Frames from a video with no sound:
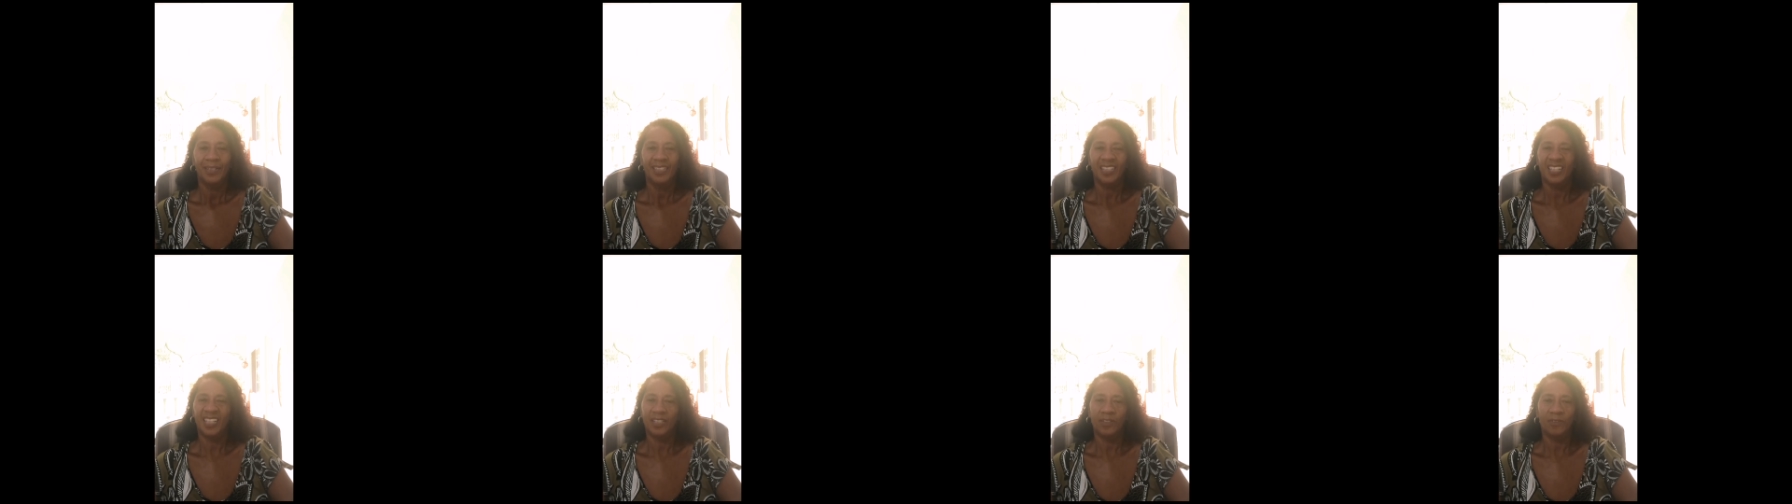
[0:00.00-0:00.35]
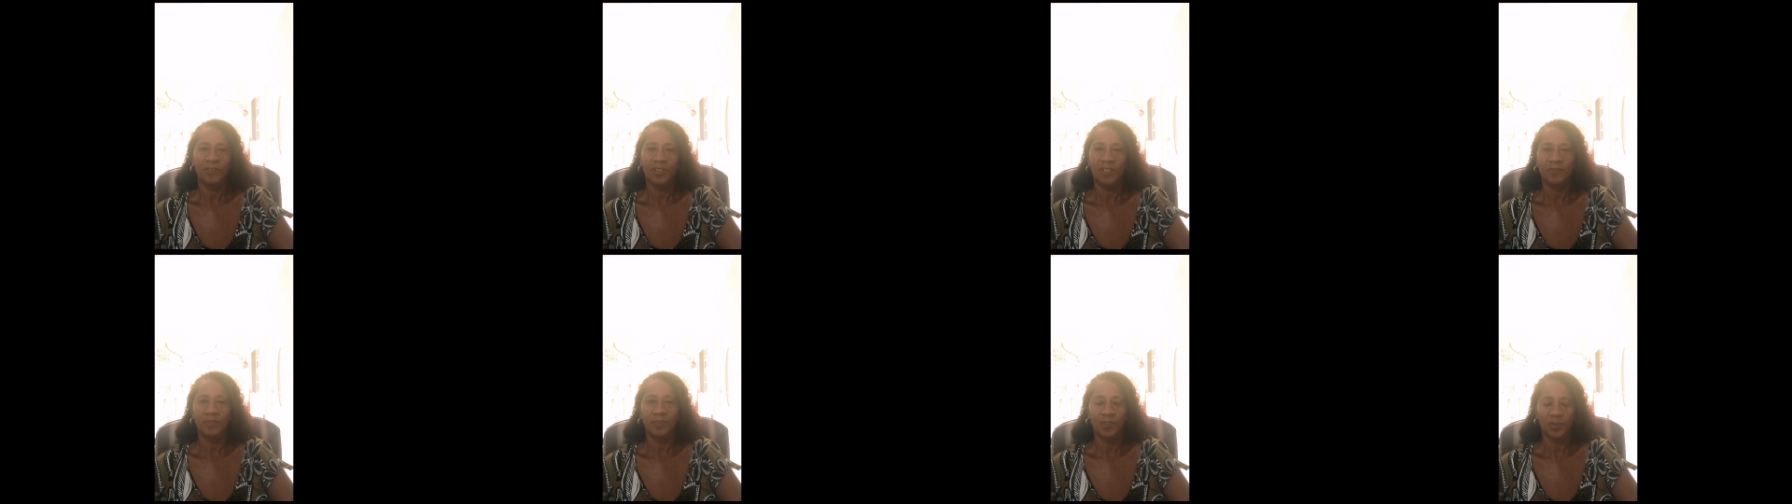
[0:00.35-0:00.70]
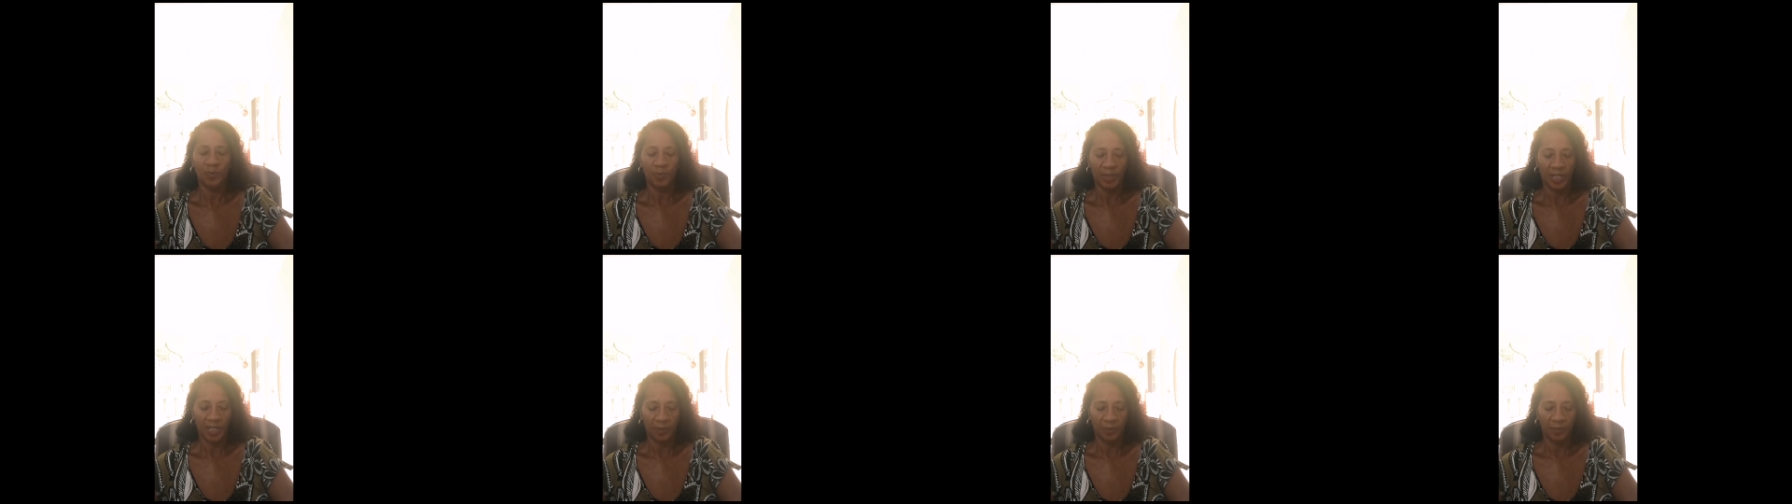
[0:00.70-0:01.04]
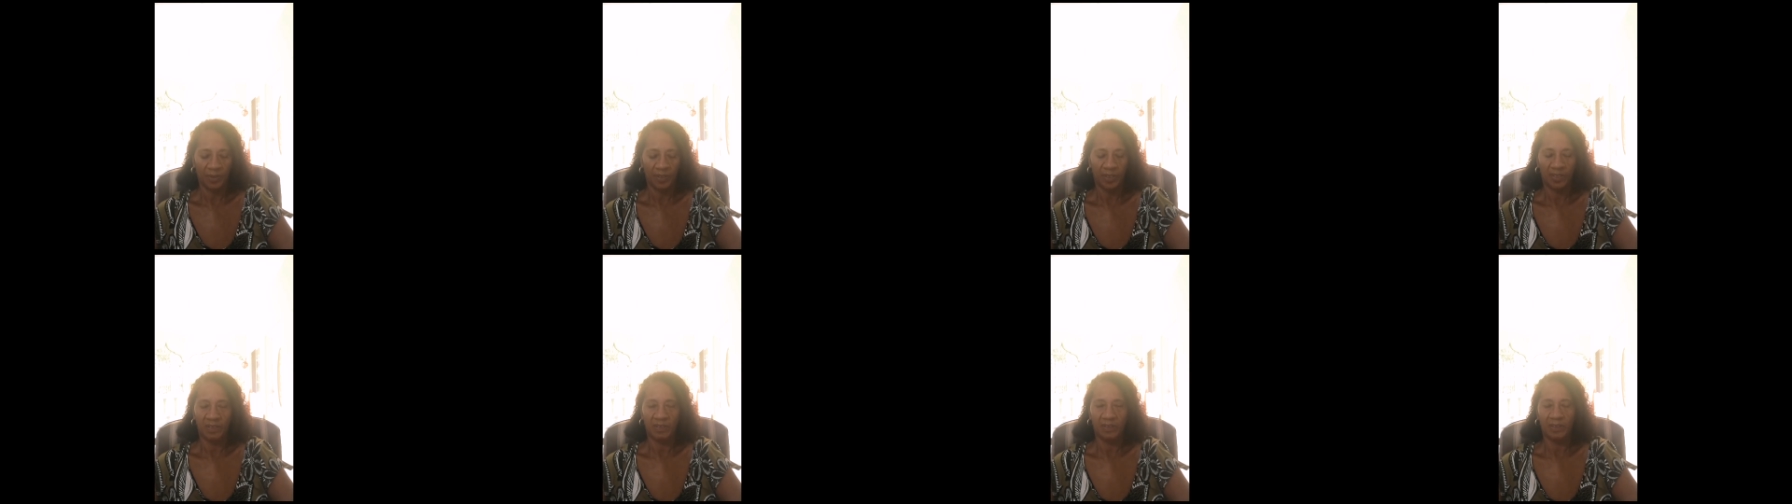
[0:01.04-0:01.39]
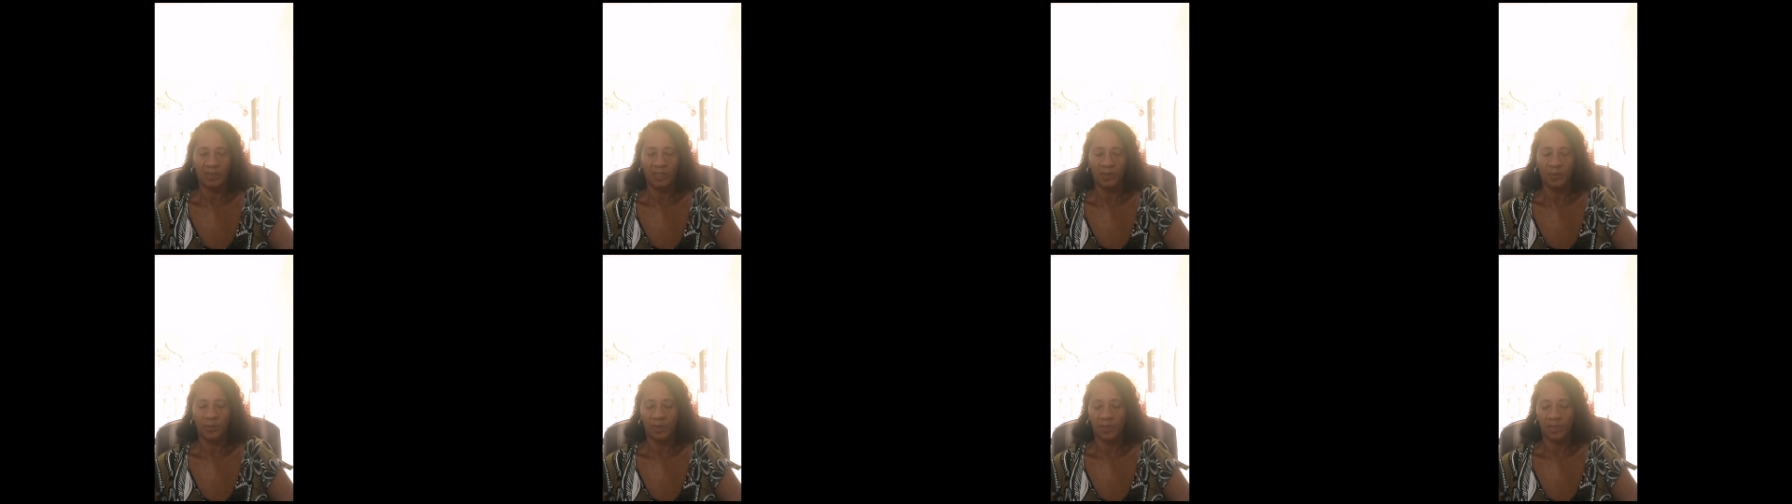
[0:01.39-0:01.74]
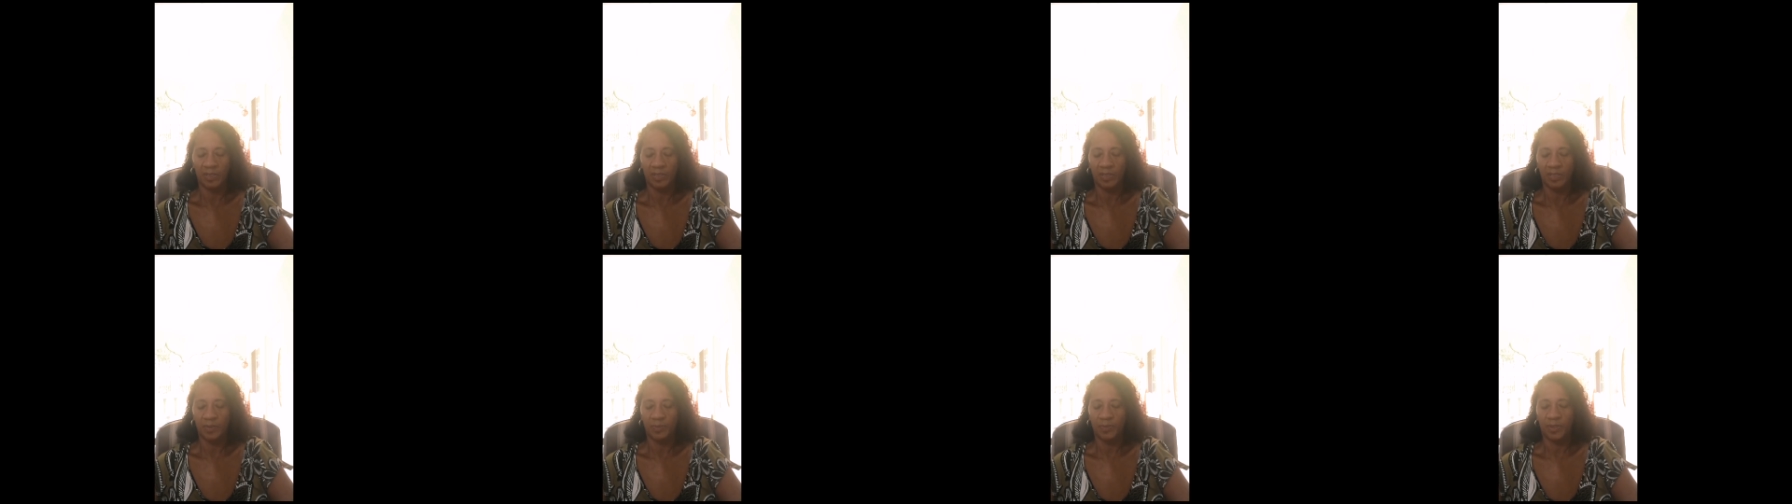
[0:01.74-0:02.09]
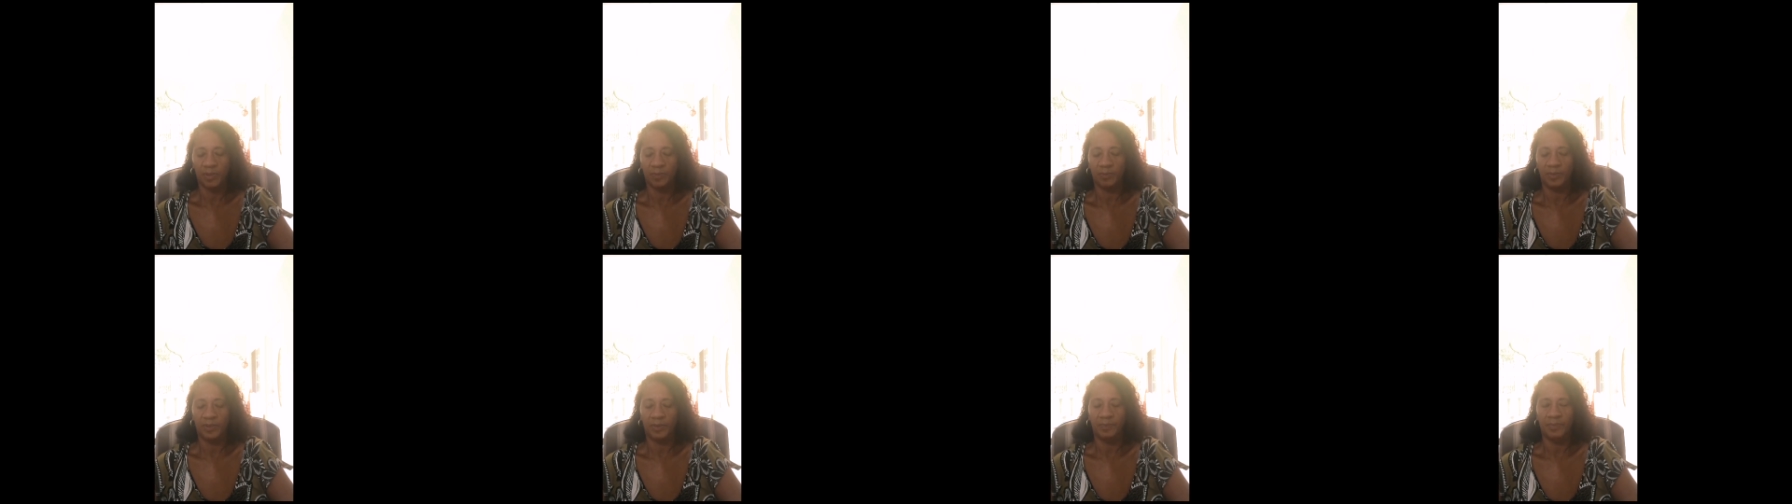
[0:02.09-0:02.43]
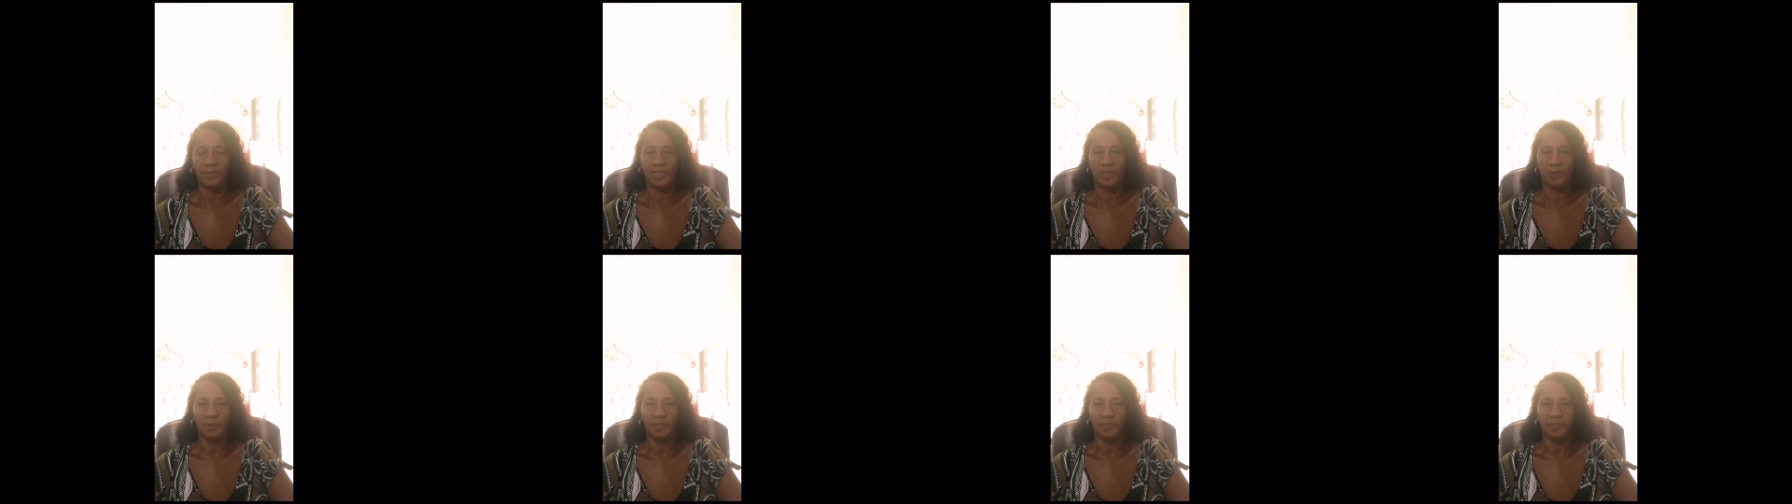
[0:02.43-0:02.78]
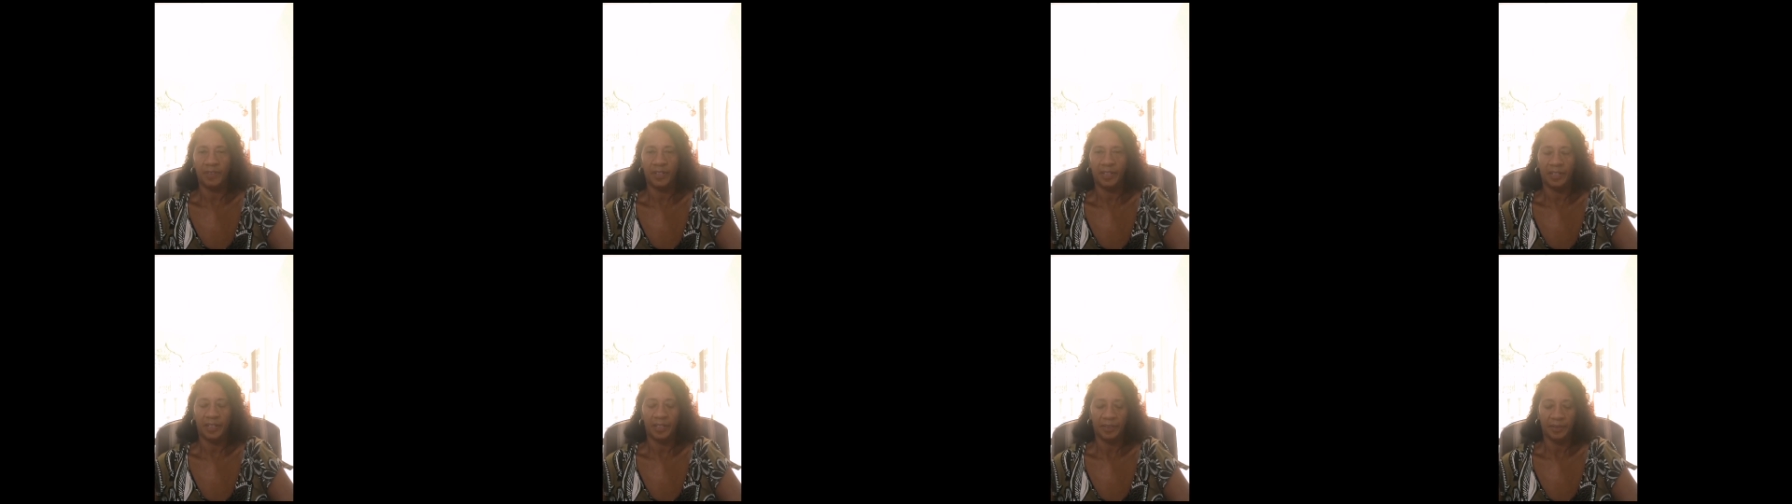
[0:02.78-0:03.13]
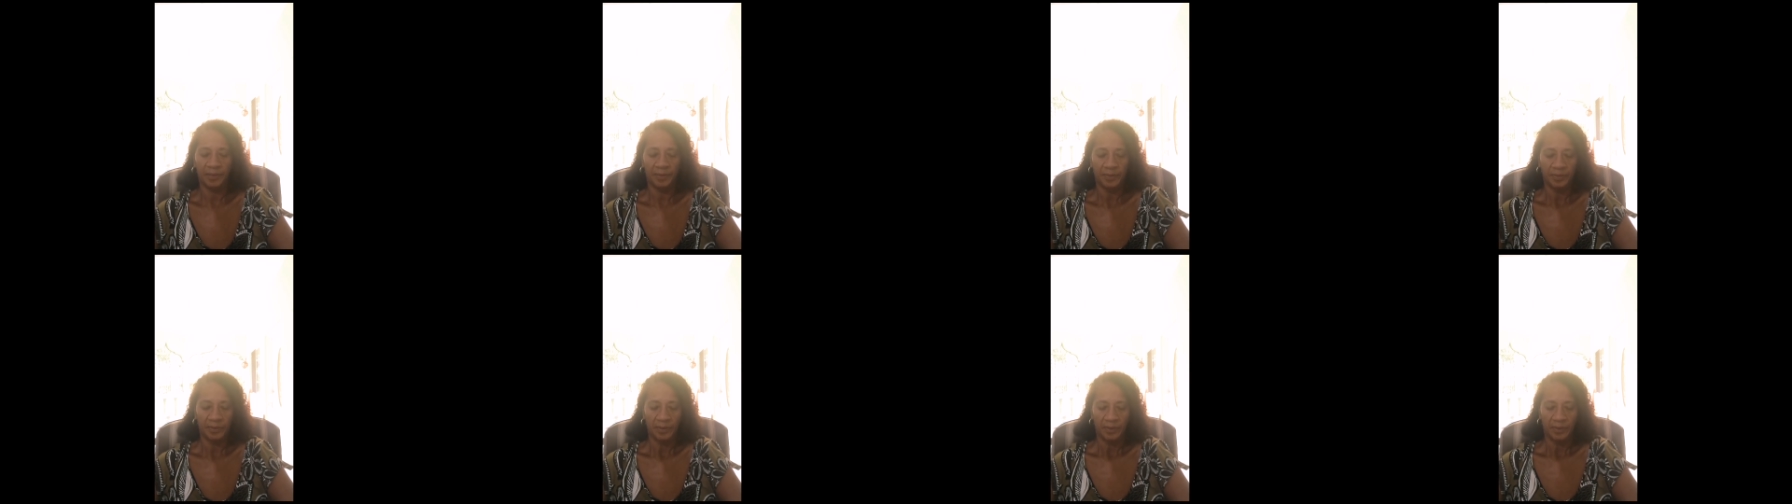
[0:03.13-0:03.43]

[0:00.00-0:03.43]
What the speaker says: to get the refund back, but it wasn't a problem, to be fair.